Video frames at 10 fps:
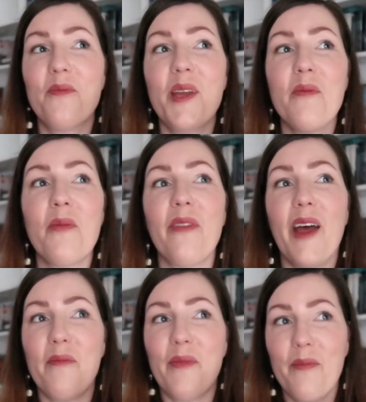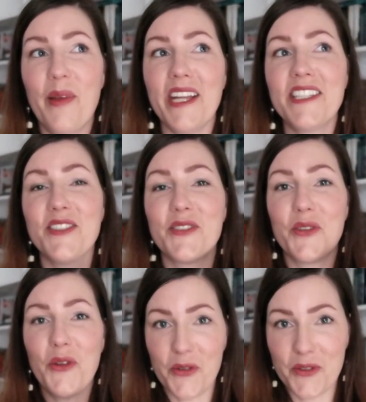people that my patient
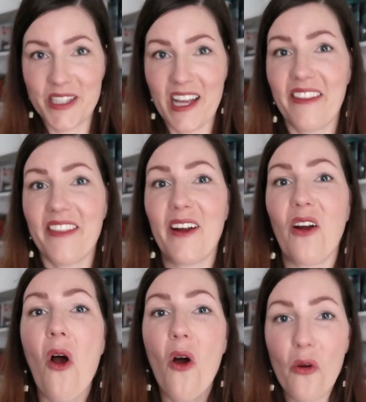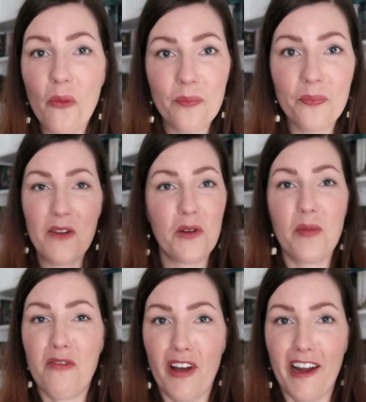knows at their home, I would
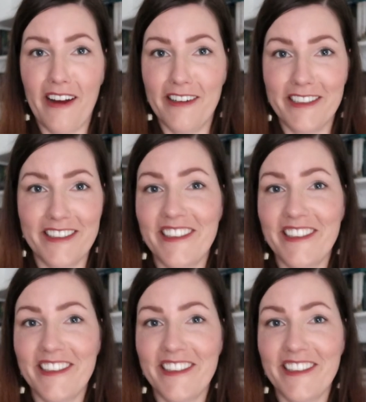be fired.